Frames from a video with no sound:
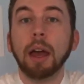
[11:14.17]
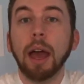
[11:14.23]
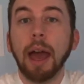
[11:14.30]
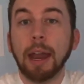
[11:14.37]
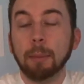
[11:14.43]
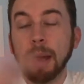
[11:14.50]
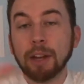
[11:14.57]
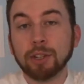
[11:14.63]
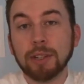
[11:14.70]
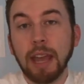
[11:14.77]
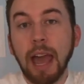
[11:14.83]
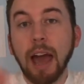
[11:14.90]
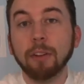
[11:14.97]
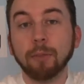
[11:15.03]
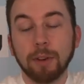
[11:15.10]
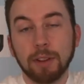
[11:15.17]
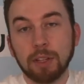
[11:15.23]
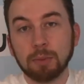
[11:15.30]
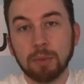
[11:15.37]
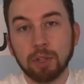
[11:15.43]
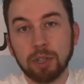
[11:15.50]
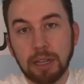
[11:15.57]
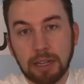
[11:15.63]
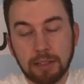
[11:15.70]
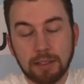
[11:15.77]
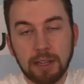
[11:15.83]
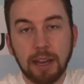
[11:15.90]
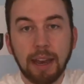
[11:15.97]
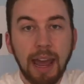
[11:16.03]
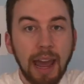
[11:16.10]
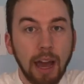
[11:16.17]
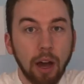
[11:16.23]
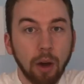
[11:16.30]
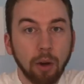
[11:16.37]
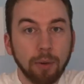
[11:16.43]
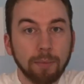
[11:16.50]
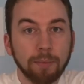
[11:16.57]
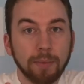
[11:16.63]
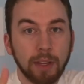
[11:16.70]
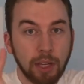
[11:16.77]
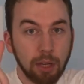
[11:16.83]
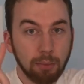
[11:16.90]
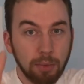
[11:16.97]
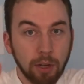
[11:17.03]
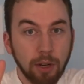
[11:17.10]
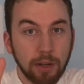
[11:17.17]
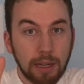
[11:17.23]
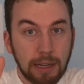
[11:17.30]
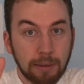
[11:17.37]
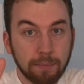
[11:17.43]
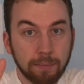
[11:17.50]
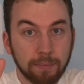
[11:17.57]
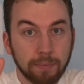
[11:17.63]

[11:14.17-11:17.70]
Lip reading: And imagine they have one of these machines, and now the community